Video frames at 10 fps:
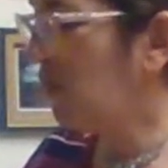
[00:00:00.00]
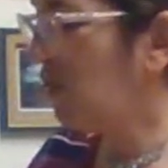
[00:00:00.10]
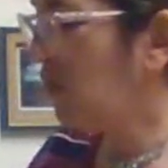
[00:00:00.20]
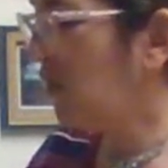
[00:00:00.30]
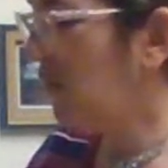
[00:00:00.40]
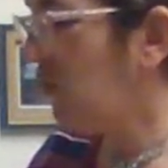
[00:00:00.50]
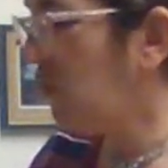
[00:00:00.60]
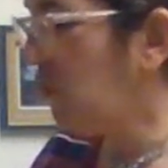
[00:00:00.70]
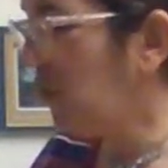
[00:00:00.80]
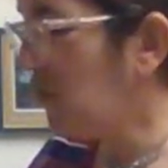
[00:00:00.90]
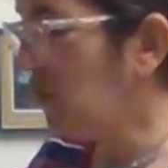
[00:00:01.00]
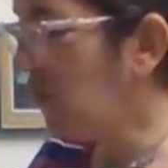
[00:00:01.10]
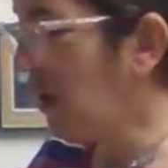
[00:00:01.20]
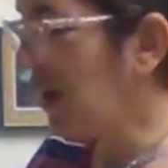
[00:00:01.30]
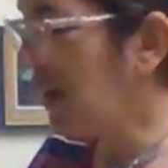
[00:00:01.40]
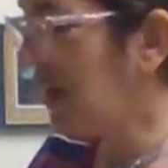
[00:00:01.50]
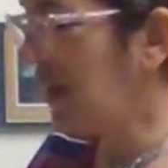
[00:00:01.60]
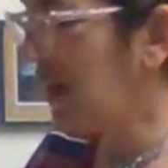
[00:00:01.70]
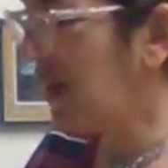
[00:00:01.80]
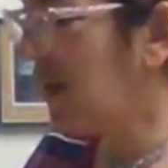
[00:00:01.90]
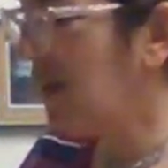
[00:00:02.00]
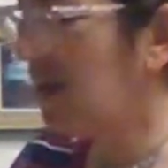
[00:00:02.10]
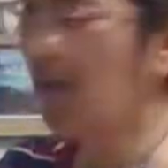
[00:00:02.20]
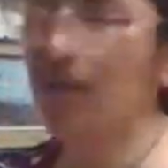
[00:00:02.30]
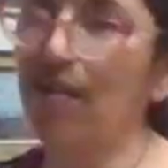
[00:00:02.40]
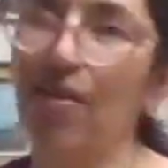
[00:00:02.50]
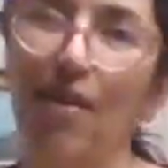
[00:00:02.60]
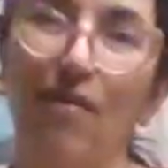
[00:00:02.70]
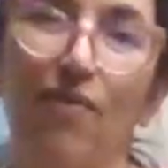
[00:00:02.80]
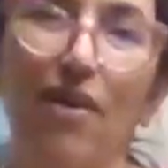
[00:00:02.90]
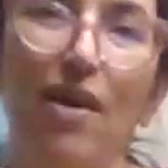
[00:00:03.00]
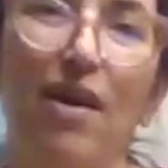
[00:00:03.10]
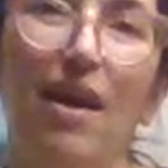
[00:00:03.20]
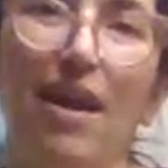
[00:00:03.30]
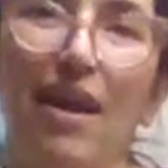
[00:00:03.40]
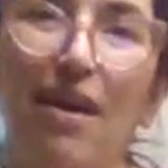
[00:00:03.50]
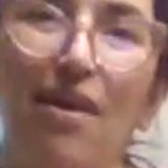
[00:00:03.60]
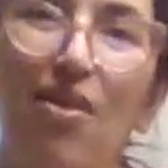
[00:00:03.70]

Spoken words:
So if you wonder why he didn't love, and a